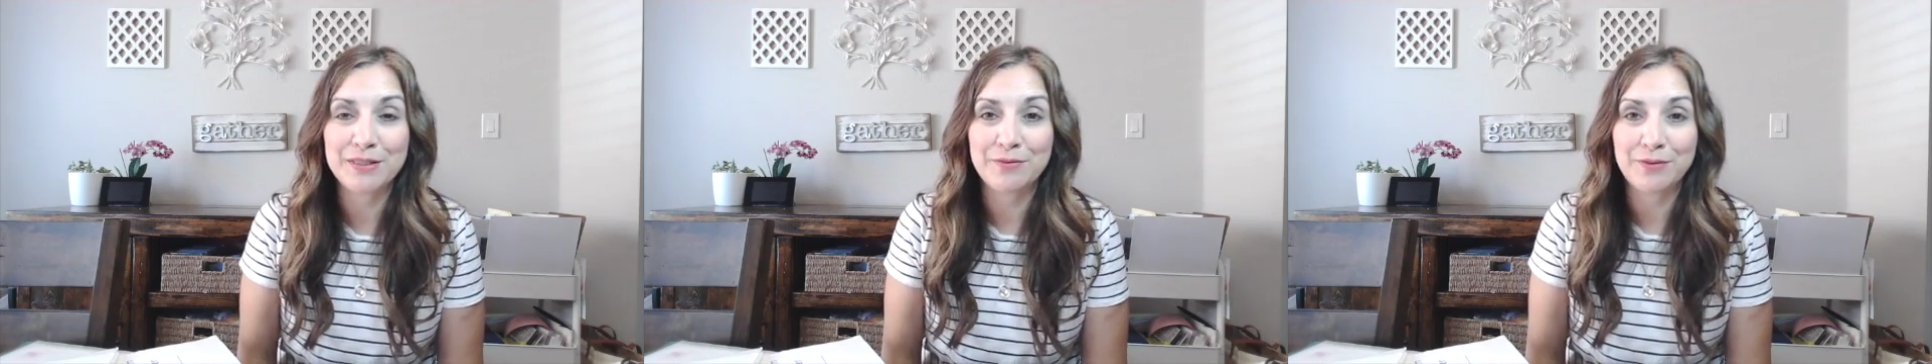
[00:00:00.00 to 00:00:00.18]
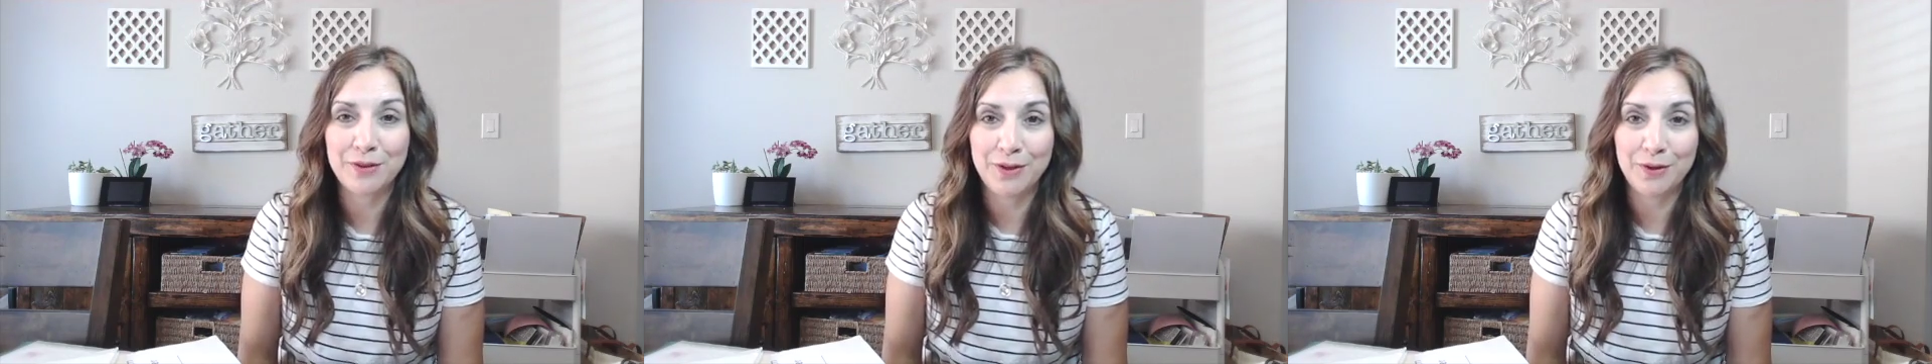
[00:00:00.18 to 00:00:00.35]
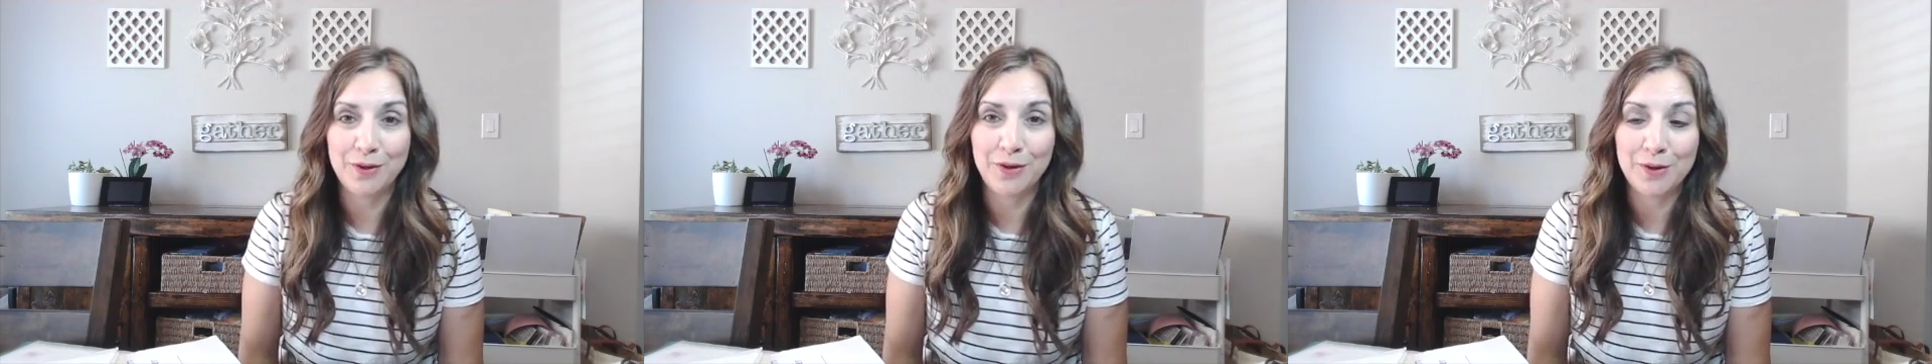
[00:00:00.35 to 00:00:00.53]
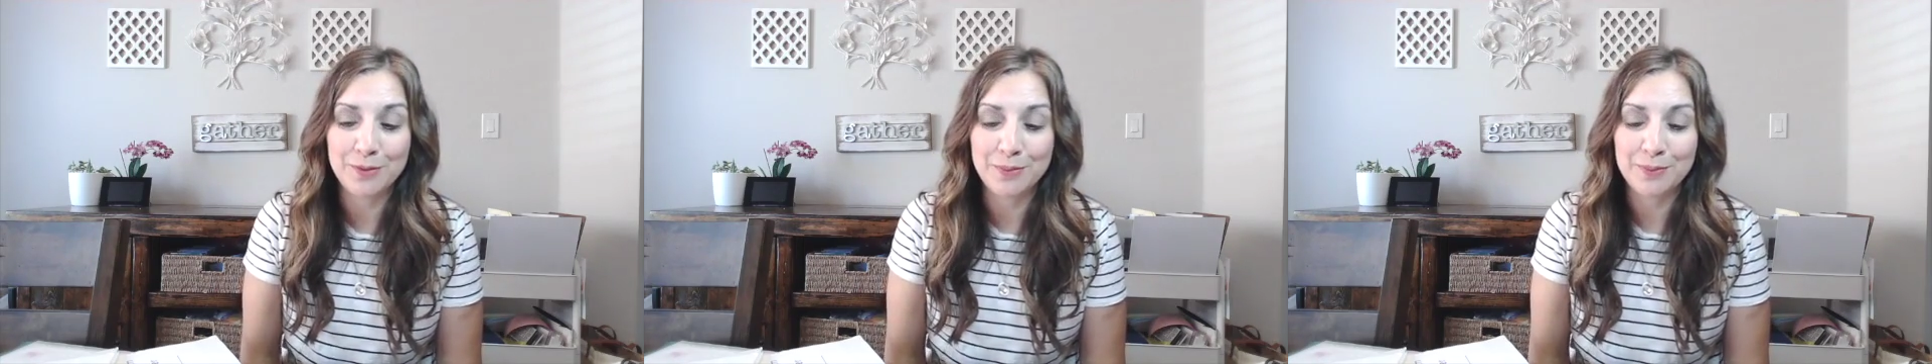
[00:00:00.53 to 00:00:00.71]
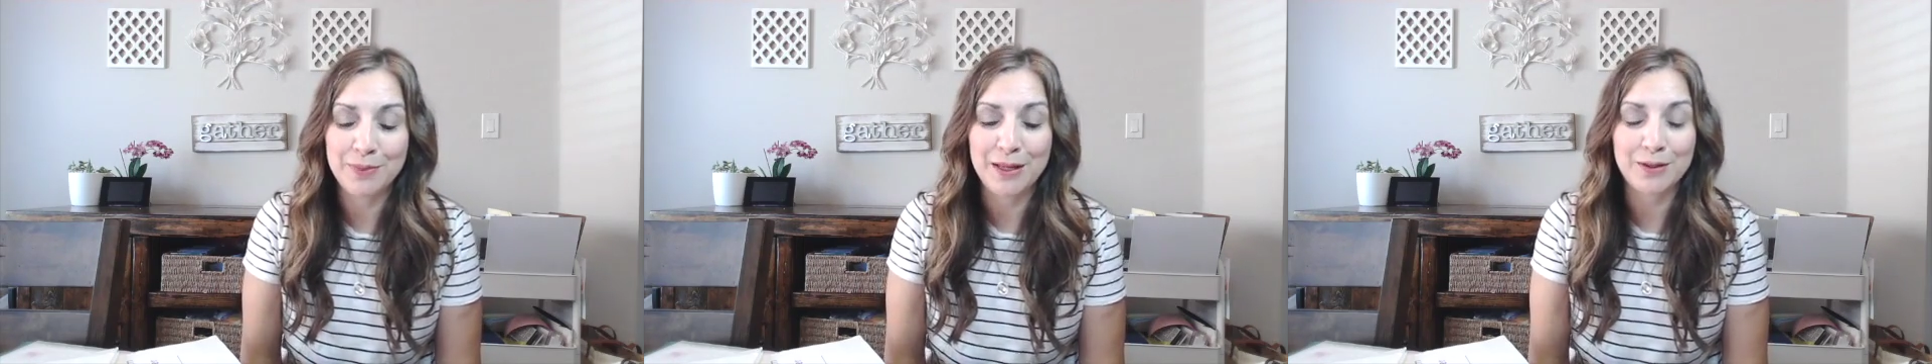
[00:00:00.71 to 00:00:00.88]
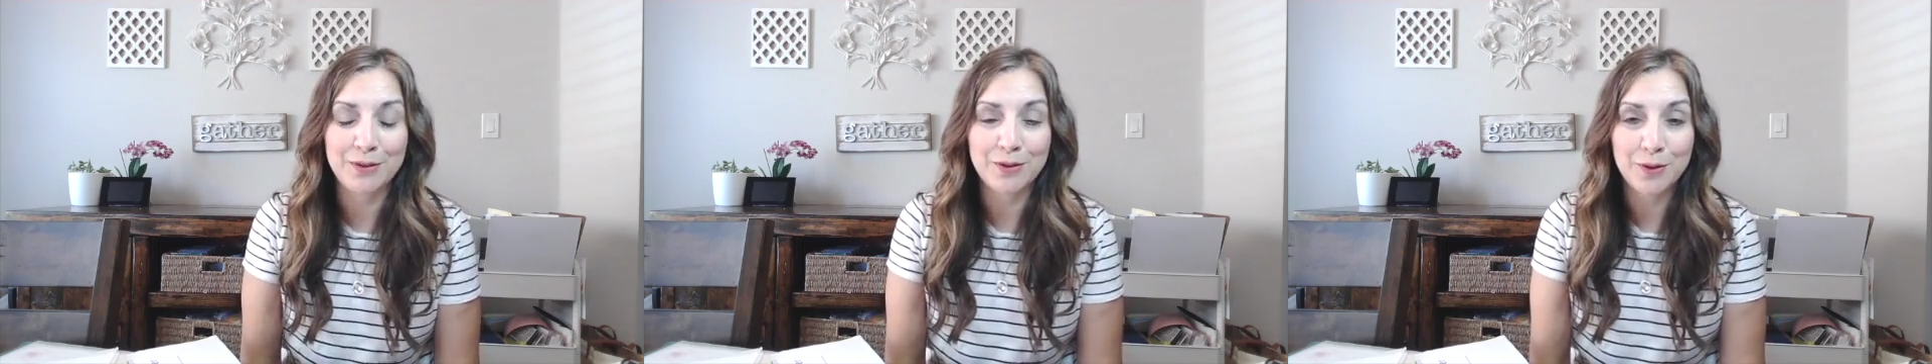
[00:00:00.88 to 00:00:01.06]
for your home
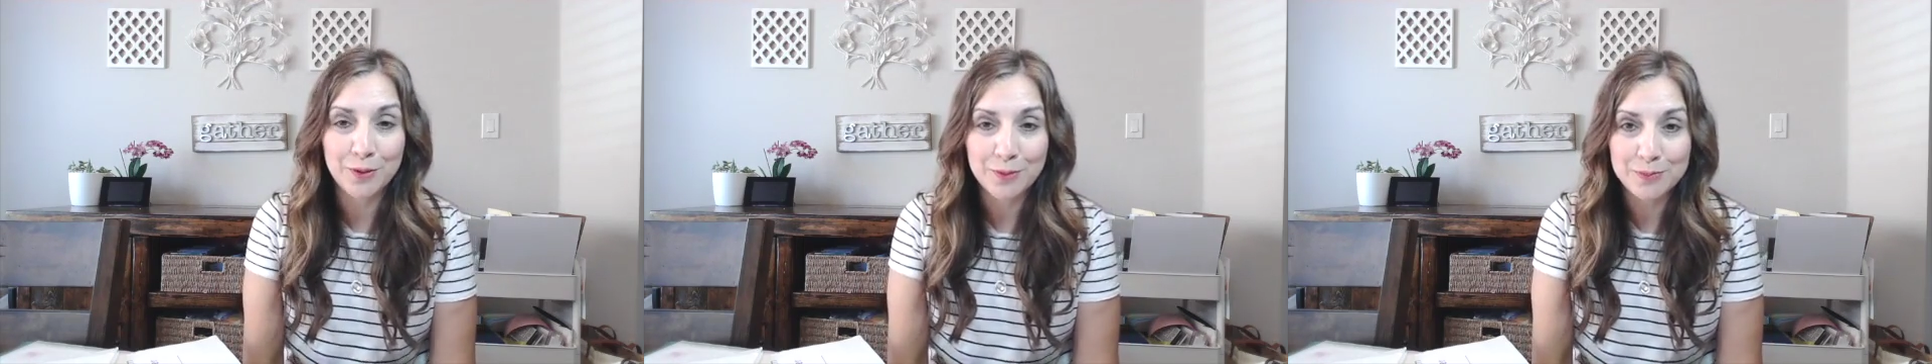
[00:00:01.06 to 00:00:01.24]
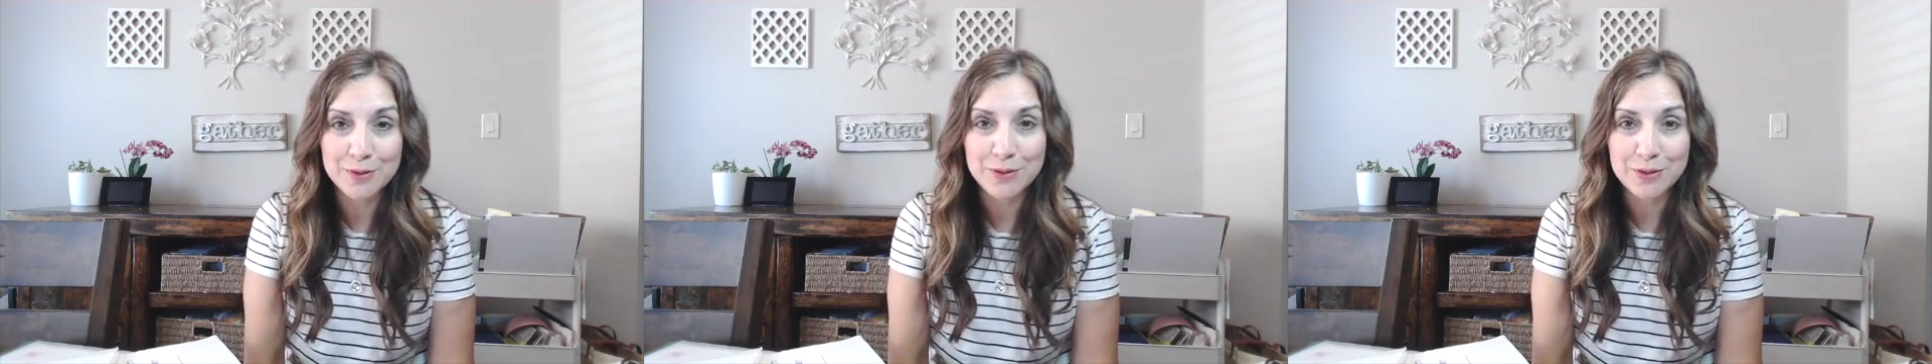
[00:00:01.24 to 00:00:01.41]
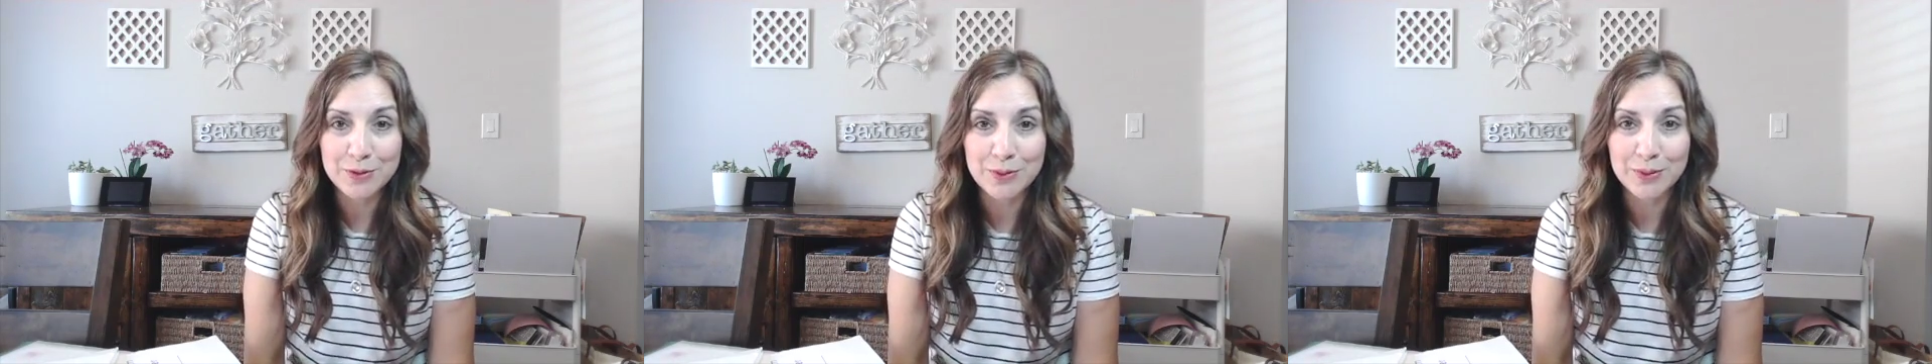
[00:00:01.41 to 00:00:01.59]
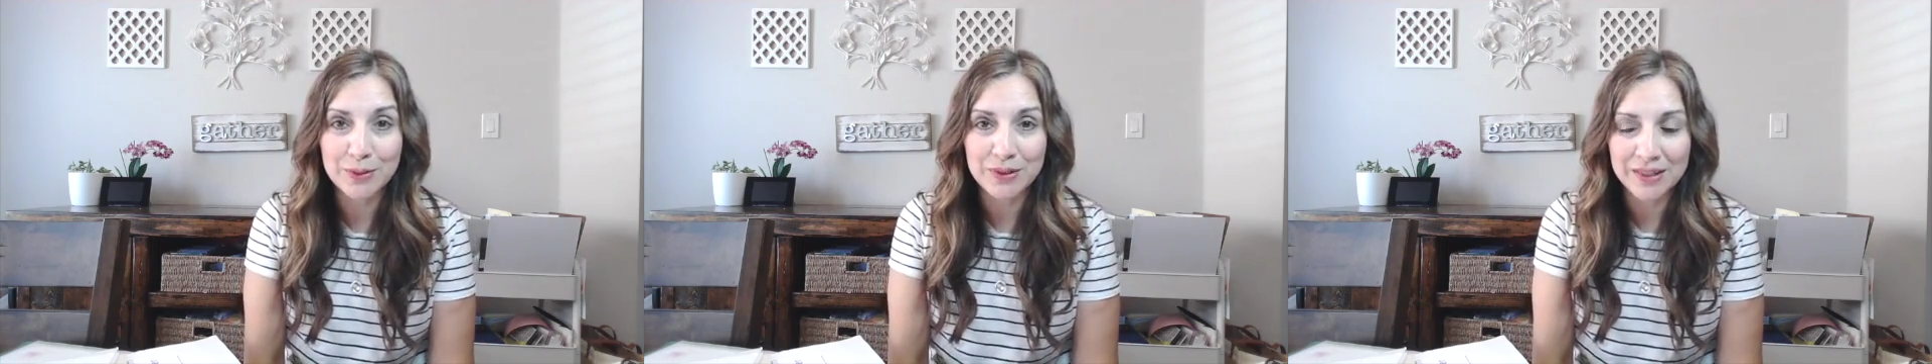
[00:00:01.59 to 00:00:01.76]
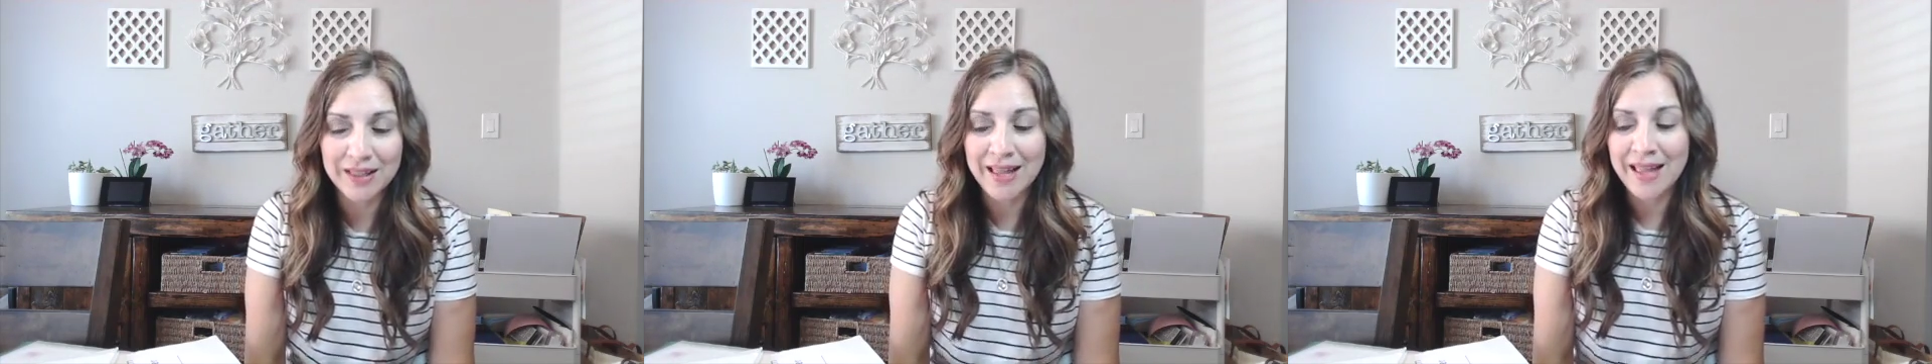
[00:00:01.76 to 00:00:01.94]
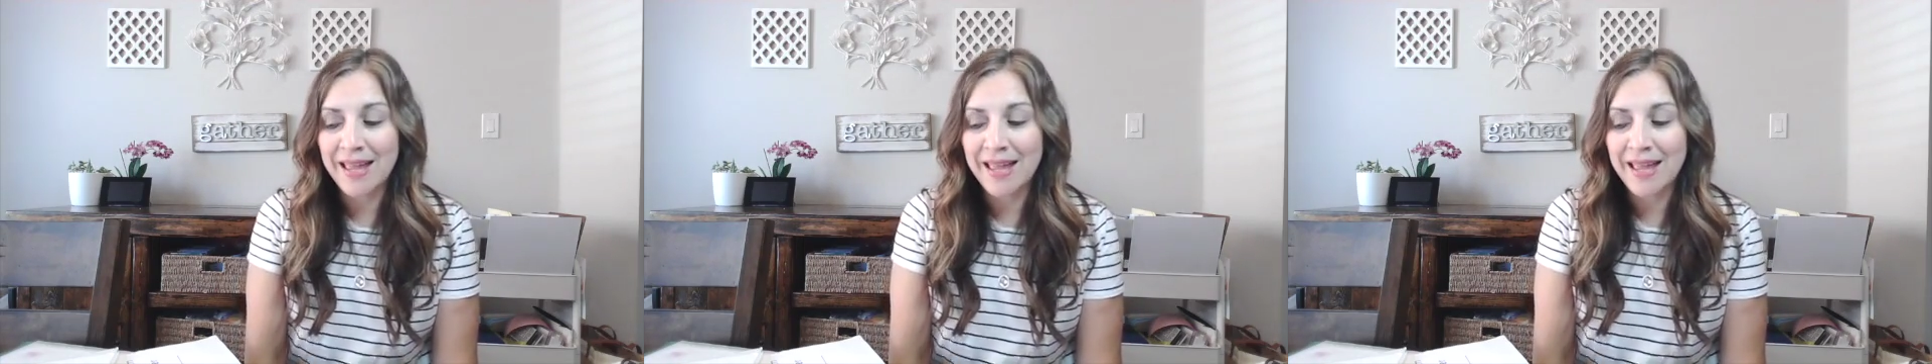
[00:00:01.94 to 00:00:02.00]
and homeschool